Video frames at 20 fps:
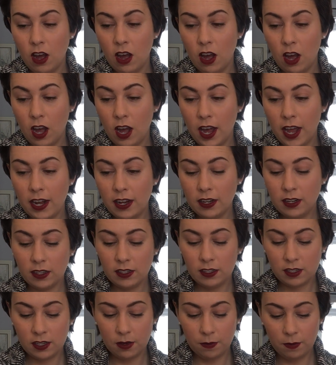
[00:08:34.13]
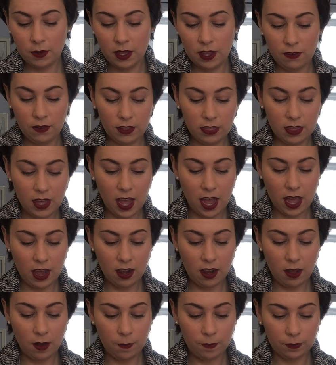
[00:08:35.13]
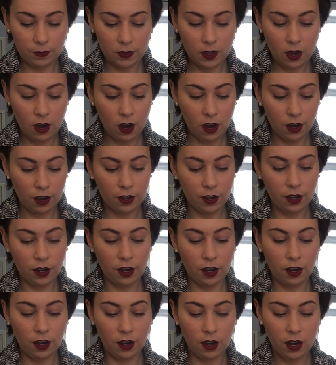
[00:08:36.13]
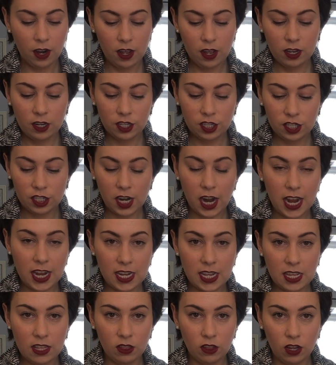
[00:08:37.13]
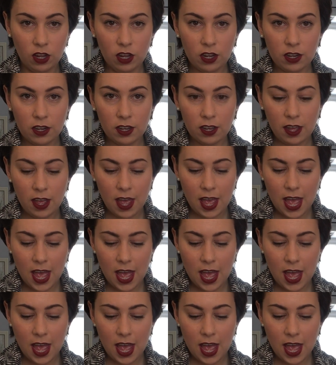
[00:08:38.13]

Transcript: on to give it that harder, shiny look,